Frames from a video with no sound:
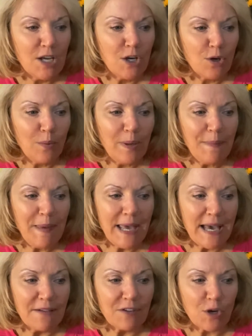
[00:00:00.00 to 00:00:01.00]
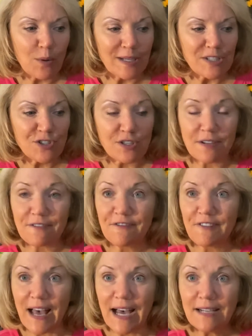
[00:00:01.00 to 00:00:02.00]
We may have a question of
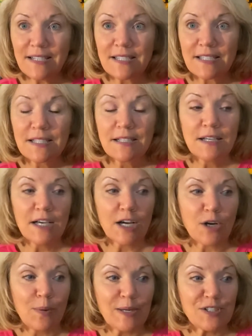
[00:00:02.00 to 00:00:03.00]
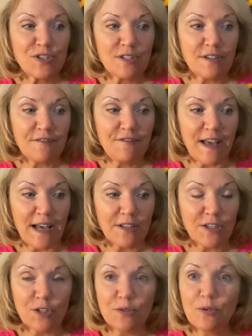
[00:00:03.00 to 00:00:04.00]
fact, a question of
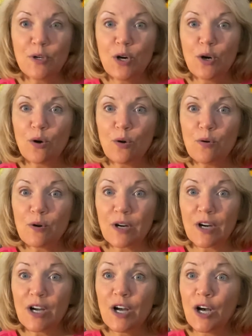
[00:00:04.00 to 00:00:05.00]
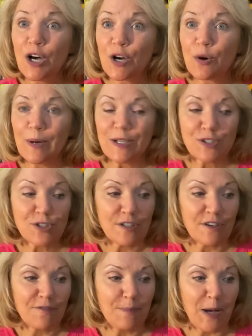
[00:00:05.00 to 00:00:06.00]
value, or a question
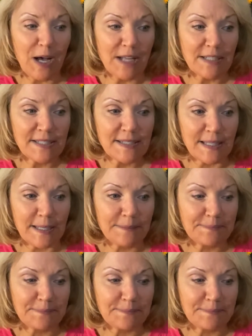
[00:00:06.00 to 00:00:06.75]
of policy.